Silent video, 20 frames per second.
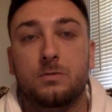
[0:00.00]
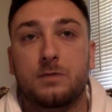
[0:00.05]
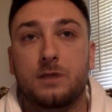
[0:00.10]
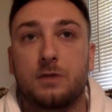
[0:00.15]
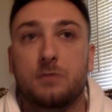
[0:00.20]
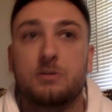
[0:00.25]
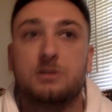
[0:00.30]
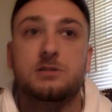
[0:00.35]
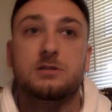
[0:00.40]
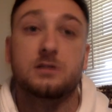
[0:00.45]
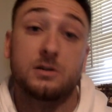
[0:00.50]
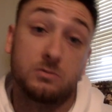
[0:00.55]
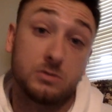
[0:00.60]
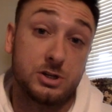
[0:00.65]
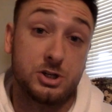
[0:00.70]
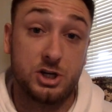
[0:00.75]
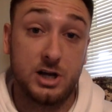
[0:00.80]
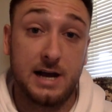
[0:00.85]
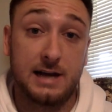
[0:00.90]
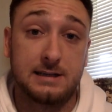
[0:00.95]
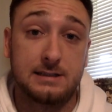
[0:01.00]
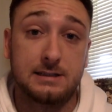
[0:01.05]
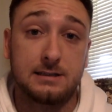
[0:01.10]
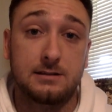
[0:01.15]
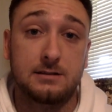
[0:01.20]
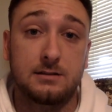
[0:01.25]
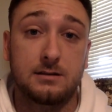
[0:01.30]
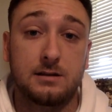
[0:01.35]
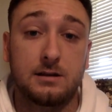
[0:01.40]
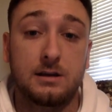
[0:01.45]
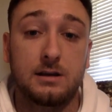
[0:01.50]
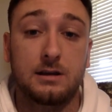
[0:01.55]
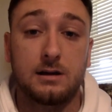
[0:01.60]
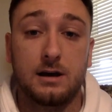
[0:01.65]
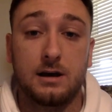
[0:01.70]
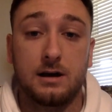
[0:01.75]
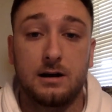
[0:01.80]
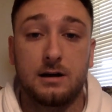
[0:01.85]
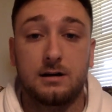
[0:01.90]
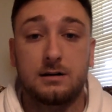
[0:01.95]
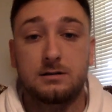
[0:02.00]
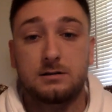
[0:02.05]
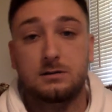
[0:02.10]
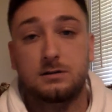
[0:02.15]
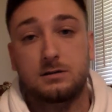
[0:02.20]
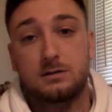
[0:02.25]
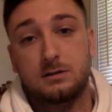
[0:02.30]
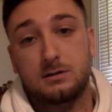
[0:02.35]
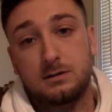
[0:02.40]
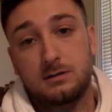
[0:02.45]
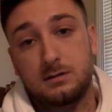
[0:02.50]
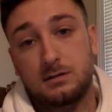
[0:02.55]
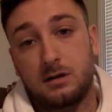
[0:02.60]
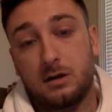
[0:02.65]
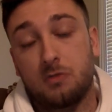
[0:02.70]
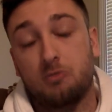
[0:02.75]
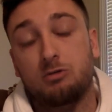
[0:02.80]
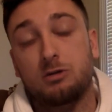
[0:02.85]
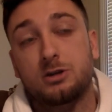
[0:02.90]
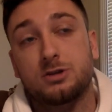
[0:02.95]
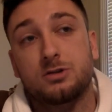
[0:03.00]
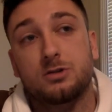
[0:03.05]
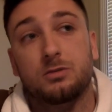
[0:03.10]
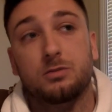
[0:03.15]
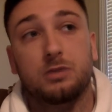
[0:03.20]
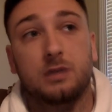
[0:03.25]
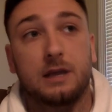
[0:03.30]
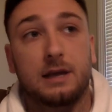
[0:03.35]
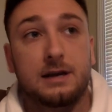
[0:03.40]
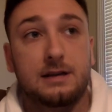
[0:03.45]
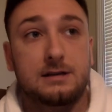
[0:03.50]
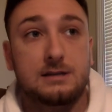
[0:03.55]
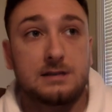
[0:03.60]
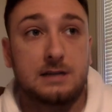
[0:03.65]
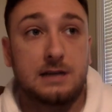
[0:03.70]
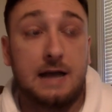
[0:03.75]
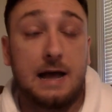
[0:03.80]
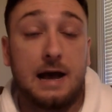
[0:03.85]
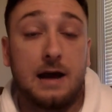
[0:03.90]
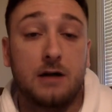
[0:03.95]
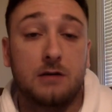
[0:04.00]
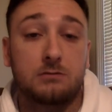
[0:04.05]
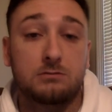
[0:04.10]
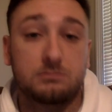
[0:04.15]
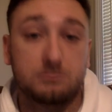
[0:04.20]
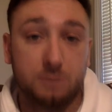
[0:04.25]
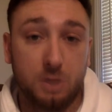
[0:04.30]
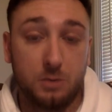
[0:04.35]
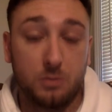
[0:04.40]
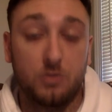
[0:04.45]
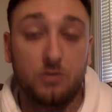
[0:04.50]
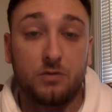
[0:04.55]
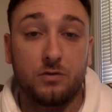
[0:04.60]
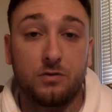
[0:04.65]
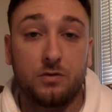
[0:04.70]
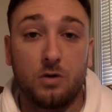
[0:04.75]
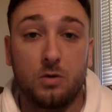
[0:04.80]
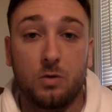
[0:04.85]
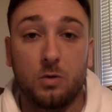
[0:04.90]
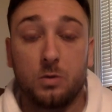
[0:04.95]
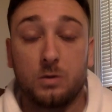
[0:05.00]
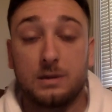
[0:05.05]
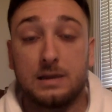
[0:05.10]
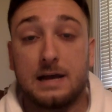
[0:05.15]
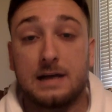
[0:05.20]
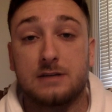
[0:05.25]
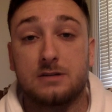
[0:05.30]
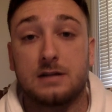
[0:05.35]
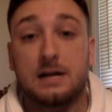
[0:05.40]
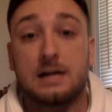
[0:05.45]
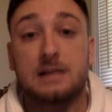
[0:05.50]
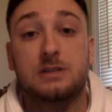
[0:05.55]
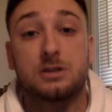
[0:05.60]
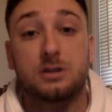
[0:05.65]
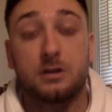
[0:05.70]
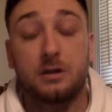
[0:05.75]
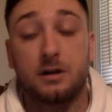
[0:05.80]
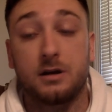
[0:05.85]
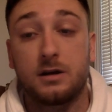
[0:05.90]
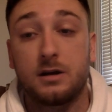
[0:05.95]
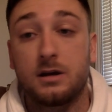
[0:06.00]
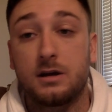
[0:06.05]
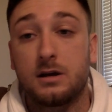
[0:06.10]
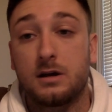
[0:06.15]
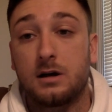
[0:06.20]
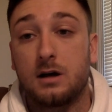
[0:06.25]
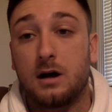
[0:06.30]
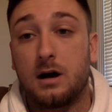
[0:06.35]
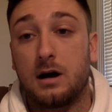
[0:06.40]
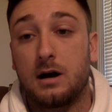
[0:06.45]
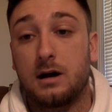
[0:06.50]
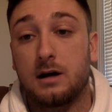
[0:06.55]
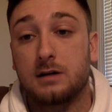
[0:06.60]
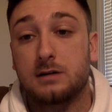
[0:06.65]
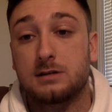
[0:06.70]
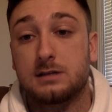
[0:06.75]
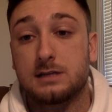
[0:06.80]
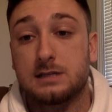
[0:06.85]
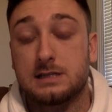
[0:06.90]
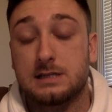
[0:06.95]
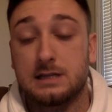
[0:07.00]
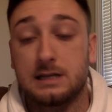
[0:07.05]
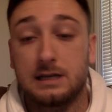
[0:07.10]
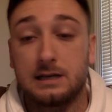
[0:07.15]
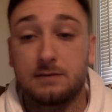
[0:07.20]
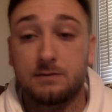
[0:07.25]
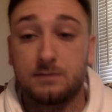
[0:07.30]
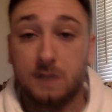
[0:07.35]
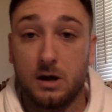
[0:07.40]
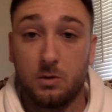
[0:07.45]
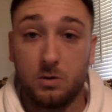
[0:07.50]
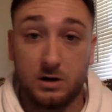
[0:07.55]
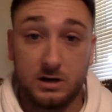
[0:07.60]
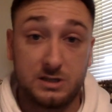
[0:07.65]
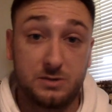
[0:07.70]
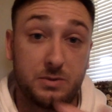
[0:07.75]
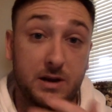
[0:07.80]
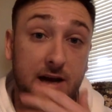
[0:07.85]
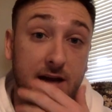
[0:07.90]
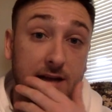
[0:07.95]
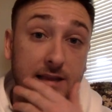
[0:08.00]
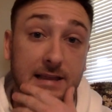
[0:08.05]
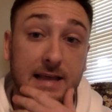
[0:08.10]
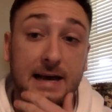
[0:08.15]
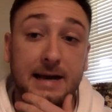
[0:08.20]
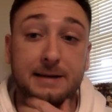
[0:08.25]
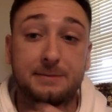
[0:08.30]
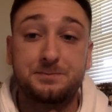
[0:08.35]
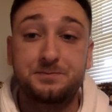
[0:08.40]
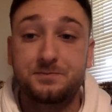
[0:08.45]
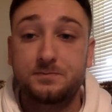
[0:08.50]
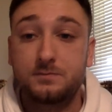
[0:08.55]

They originally rejected the original plans, and now they're moving forward with that. So that's good to see that we're expanding that.